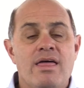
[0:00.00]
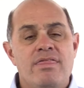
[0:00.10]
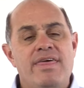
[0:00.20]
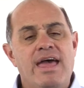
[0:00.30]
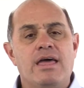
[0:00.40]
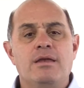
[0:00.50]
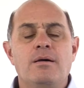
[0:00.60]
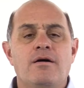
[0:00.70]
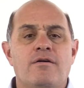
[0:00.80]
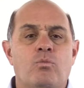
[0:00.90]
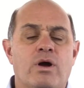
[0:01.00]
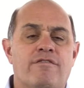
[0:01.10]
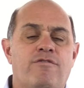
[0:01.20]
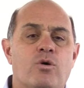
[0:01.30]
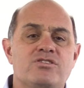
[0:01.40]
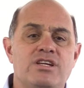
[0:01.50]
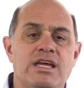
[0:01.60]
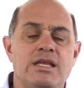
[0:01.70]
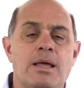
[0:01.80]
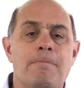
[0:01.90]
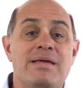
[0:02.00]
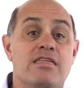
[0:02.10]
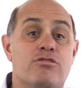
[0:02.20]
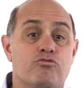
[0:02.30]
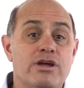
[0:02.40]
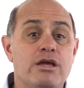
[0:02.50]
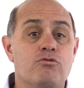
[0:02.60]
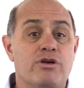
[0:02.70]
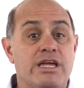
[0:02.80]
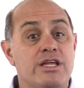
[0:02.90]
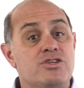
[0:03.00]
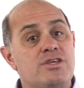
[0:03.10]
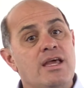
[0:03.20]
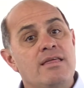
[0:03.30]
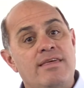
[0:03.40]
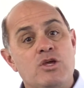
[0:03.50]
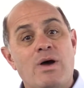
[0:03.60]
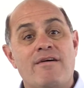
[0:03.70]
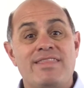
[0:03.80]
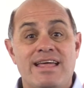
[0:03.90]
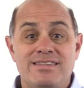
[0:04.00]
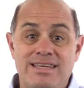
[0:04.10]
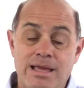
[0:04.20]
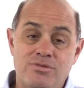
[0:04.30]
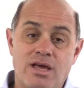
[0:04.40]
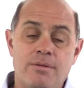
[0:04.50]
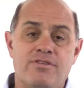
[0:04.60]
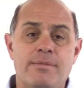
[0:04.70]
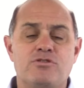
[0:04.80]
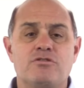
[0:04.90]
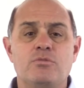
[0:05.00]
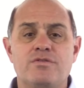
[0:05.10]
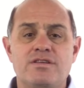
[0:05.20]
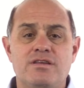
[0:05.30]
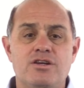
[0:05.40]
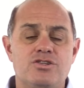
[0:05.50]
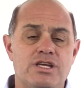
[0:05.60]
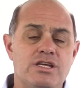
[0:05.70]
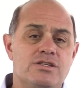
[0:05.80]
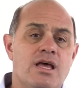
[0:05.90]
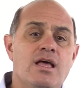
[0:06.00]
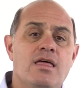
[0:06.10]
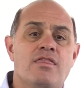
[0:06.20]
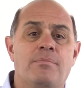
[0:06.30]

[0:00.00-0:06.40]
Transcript: Then, where 14b3 reads that you have that same time frame to remove contingencies, the